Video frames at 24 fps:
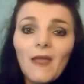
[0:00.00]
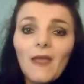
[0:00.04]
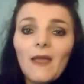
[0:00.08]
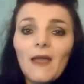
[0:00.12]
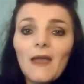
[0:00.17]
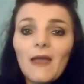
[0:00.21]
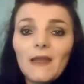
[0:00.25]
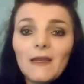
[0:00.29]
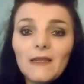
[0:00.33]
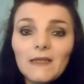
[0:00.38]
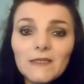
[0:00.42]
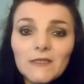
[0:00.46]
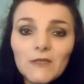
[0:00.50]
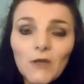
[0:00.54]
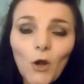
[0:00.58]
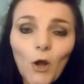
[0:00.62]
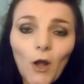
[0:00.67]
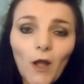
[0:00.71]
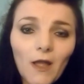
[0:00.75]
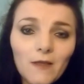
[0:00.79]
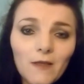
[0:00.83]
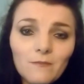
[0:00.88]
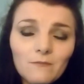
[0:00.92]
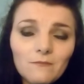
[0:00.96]

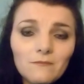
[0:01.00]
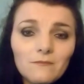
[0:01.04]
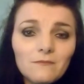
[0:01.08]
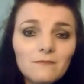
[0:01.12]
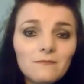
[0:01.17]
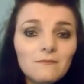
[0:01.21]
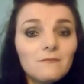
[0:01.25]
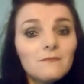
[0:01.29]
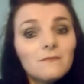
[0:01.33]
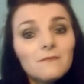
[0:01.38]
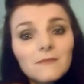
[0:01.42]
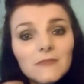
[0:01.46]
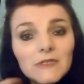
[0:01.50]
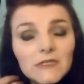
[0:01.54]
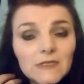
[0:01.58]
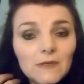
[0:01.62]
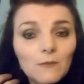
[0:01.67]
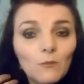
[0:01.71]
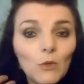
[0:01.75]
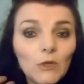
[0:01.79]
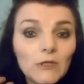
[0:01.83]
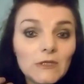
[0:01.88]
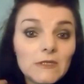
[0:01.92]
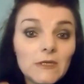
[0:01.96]
anytime
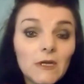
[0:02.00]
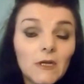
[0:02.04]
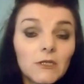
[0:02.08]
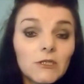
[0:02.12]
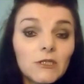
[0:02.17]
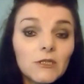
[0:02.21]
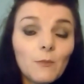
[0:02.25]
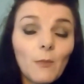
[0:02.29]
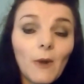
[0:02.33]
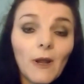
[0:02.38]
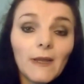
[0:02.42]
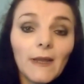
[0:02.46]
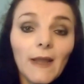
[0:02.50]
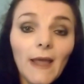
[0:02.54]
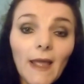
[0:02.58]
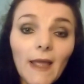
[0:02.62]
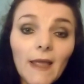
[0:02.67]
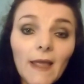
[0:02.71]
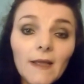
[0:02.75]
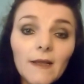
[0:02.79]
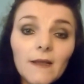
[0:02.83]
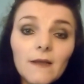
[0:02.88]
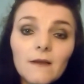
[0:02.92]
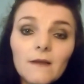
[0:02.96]
someone touched my
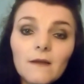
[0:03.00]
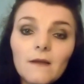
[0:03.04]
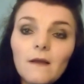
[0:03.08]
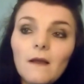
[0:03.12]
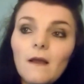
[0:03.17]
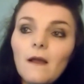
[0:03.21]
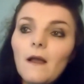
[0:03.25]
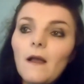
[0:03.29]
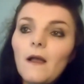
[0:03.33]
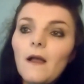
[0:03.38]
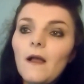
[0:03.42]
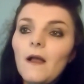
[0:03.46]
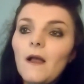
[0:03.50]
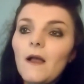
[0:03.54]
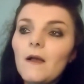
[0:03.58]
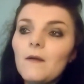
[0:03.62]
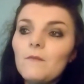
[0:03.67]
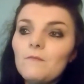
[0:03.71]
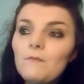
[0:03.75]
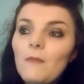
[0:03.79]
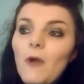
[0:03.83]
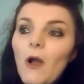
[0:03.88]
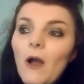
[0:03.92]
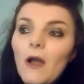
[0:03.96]
neck,
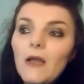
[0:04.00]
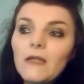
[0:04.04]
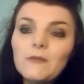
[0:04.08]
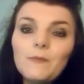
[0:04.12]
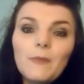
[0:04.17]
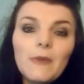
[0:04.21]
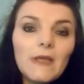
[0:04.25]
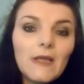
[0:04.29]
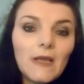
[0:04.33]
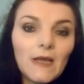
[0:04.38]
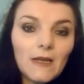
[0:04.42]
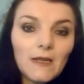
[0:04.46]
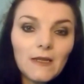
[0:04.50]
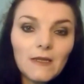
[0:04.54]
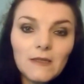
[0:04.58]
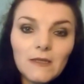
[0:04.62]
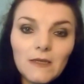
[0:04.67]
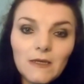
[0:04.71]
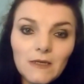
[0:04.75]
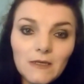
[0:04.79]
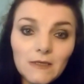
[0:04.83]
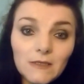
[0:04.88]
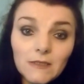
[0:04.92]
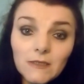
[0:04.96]
I'd be getting
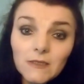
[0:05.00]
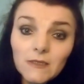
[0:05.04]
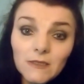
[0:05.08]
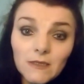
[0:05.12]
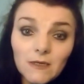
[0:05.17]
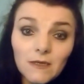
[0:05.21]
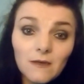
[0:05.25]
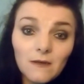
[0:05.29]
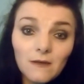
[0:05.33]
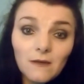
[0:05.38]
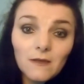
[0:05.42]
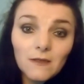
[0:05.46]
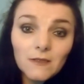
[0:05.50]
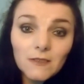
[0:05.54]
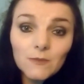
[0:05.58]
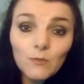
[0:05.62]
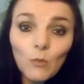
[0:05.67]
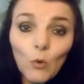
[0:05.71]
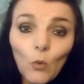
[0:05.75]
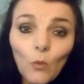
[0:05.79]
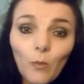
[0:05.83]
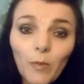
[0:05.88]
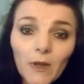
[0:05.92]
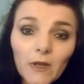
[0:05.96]
these
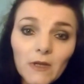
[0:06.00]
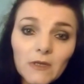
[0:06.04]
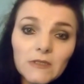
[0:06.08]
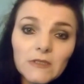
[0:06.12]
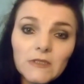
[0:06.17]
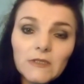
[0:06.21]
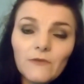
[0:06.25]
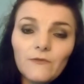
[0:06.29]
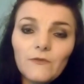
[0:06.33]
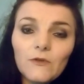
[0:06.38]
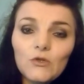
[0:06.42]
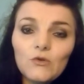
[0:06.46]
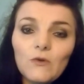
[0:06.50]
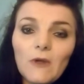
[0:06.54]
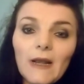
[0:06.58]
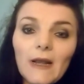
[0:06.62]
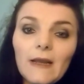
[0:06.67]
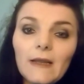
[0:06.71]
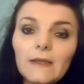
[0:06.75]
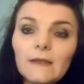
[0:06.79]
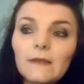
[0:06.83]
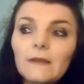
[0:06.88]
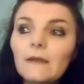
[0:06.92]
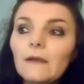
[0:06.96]
small bursts of
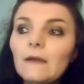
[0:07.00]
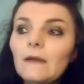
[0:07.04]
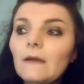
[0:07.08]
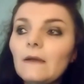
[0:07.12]
adrenaline.